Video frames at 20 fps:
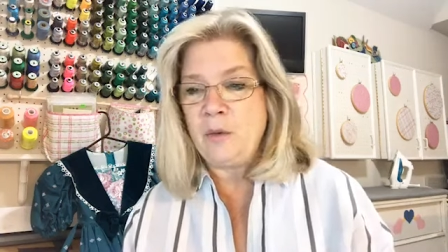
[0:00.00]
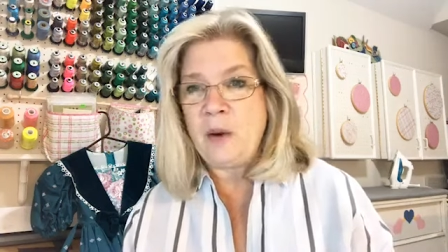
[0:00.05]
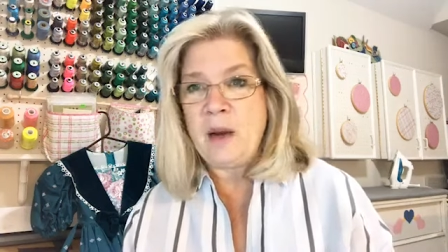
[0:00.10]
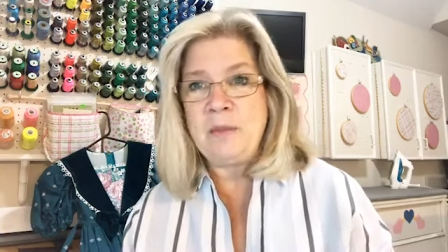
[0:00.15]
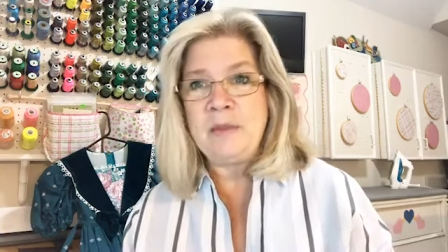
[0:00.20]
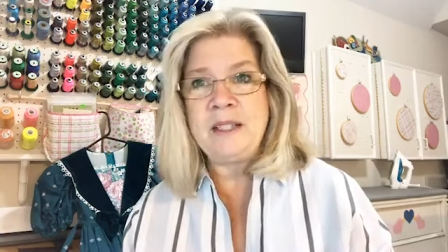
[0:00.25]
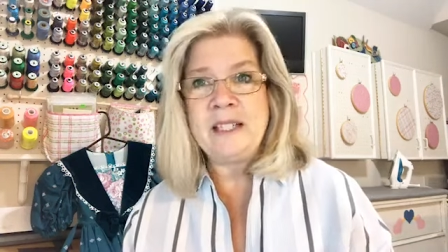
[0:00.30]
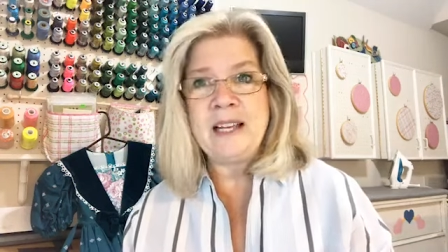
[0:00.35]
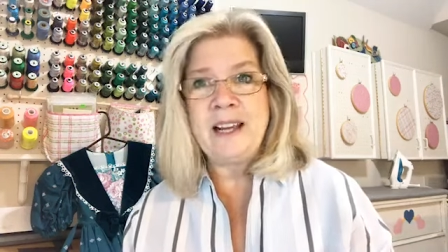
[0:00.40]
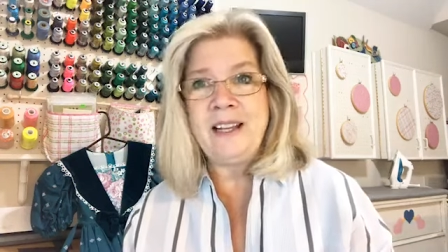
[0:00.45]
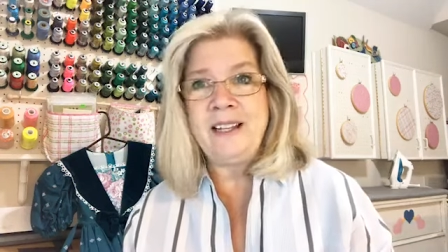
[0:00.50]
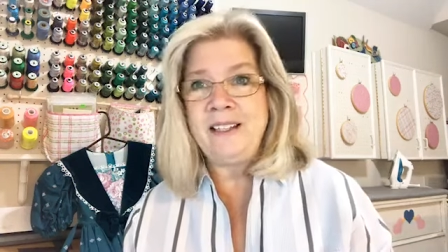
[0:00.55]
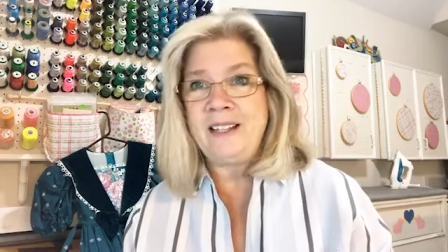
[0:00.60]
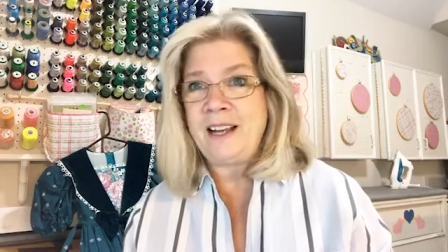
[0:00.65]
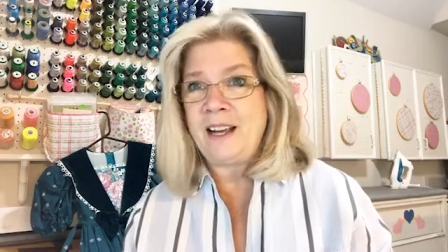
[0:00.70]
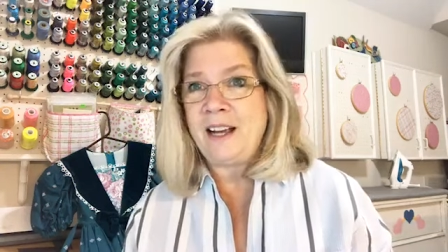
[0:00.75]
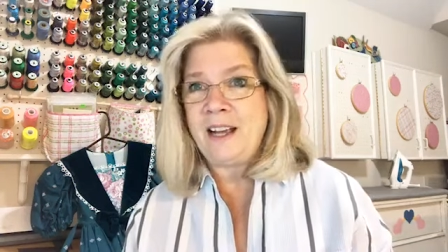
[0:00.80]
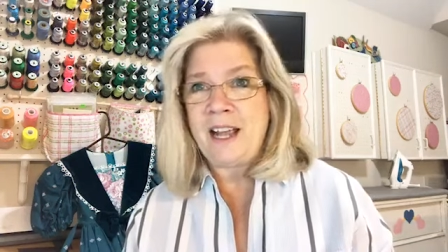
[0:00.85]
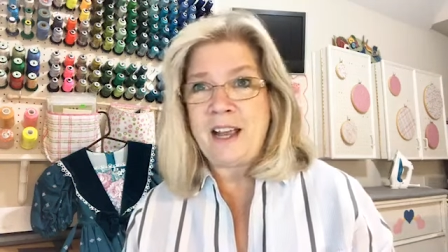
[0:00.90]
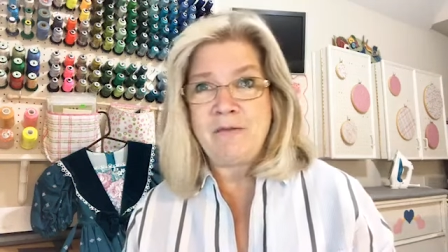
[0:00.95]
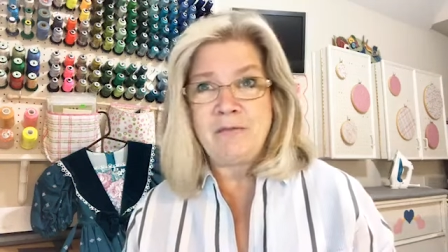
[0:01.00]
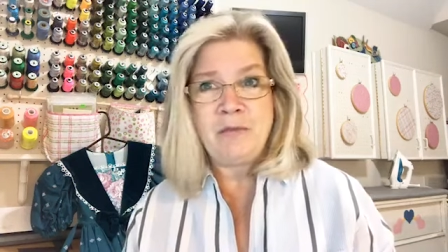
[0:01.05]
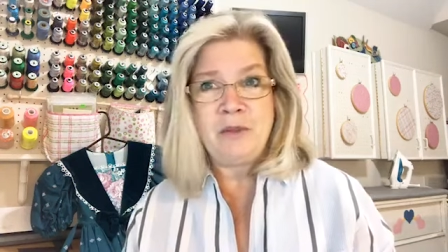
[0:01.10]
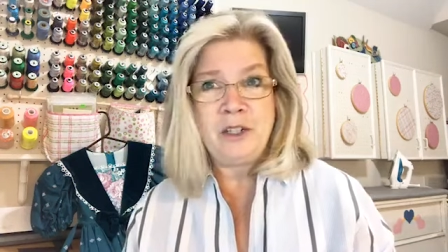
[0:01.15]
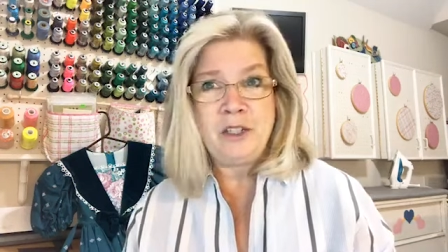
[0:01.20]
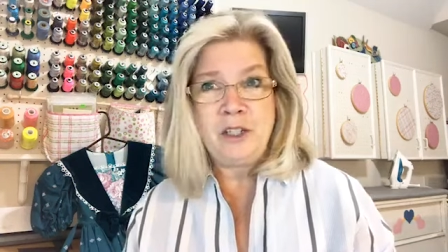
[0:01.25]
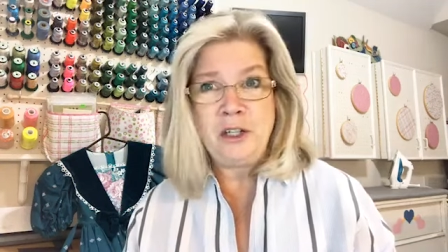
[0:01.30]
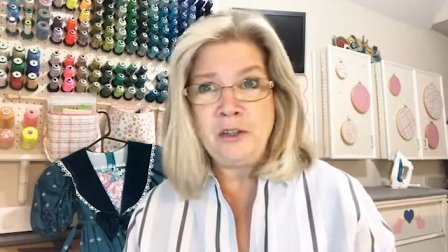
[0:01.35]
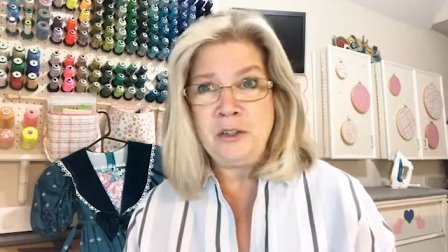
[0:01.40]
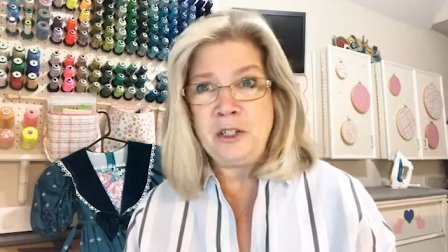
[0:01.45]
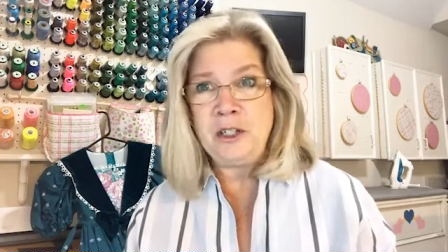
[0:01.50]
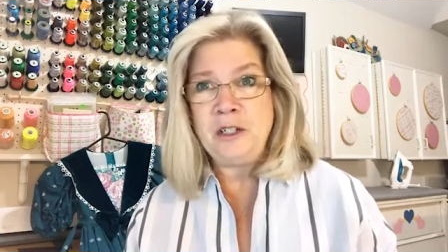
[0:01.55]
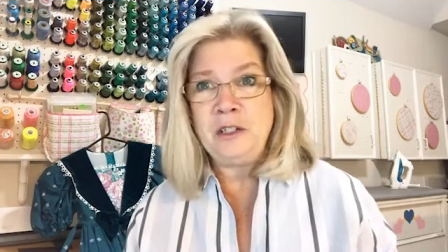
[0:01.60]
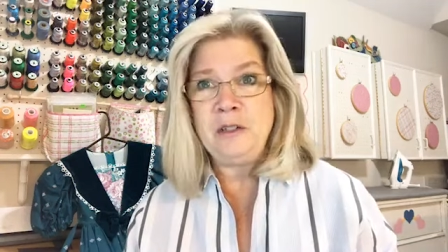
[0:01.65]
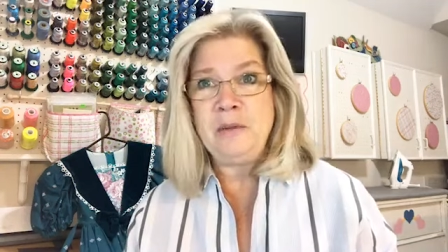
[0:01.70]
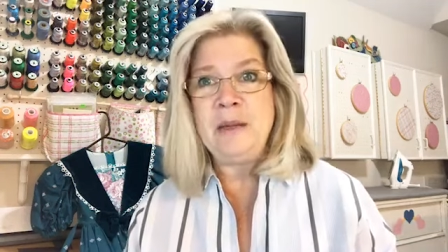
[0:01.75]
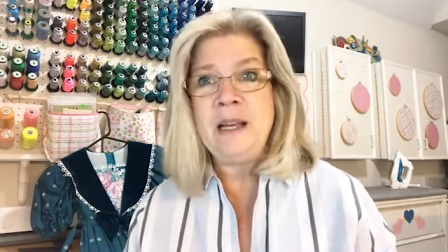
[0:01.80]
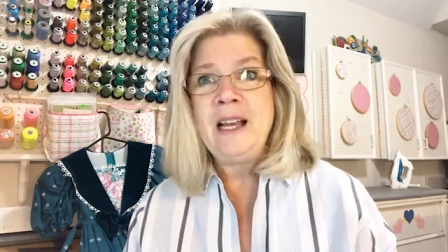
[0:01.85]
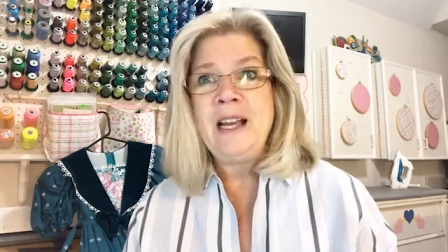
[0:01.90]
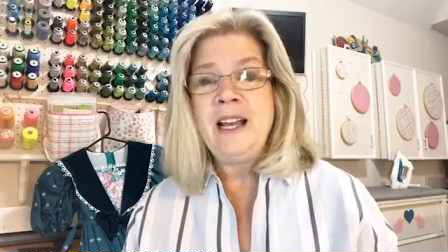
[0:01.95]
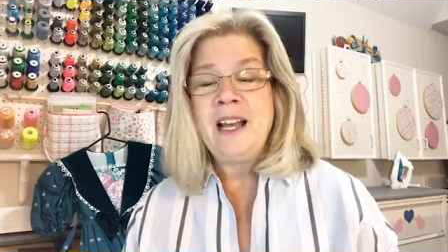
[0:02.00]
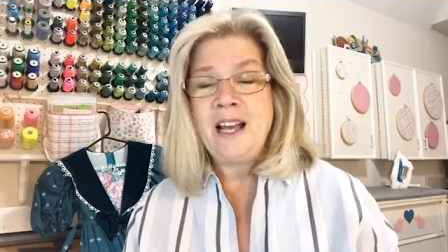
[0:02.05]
website, I have them on YouTube,